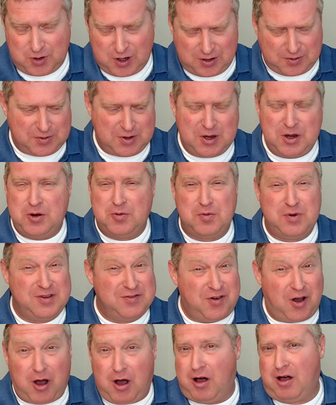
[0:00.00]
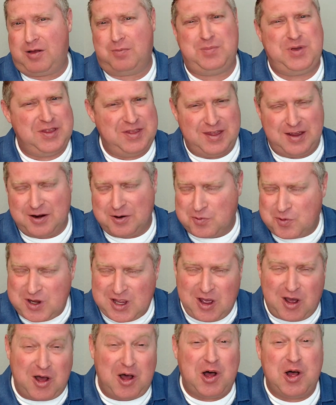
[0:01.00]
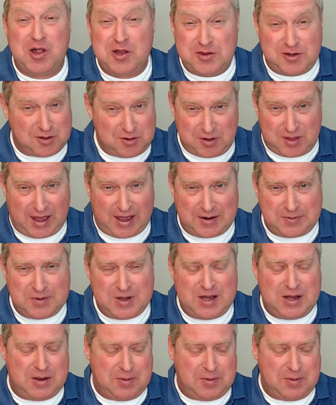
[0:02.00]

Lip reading: Well, we've all been there. We all do that.